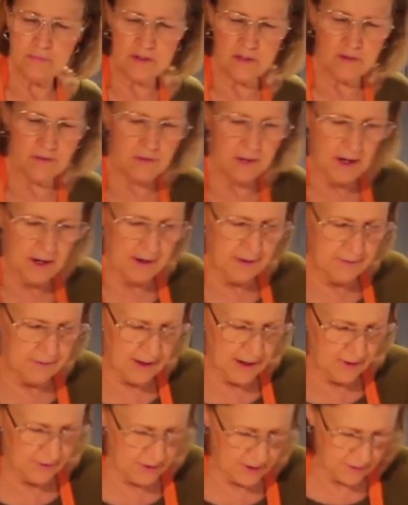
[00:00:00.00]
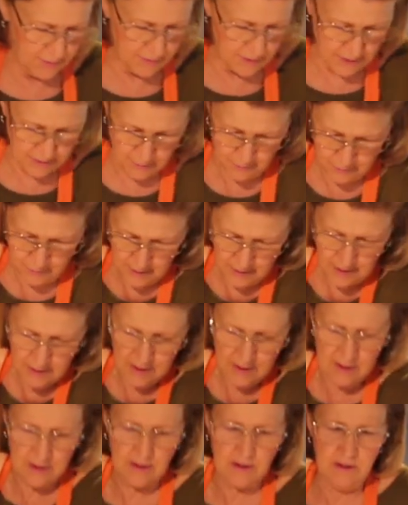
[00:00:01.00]
Alright, now that I've got the filling
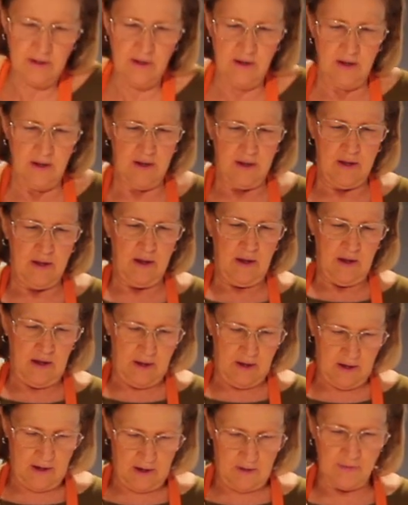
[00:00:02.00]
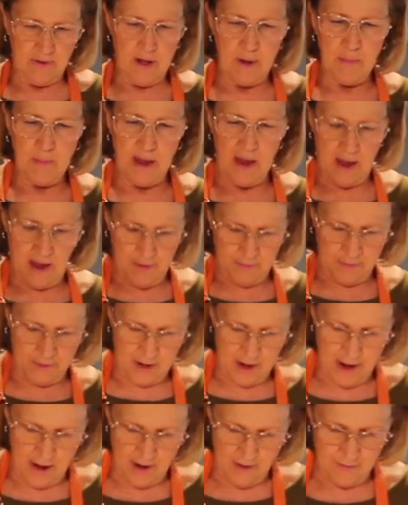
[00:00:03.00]
in and I've got my half and
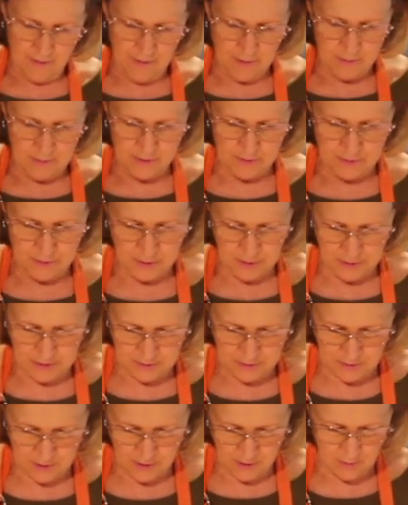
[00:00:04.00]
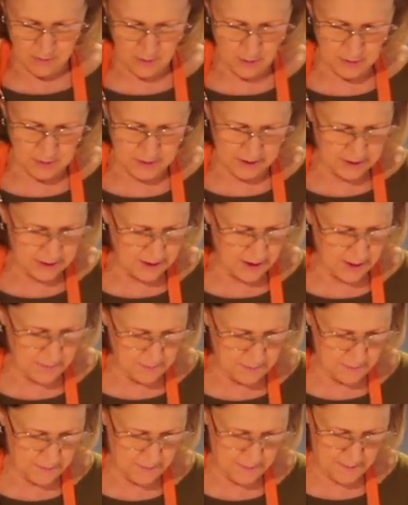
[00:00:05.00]
half, I'm just going to start rolling it
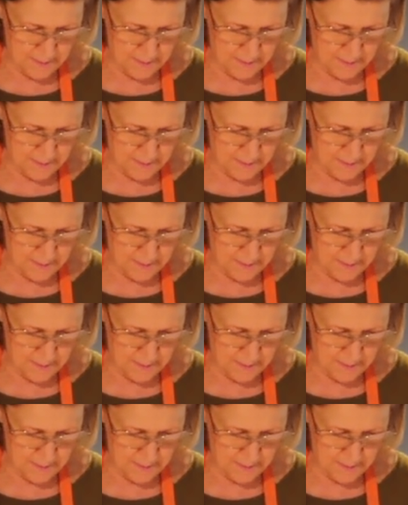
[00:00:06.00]
up.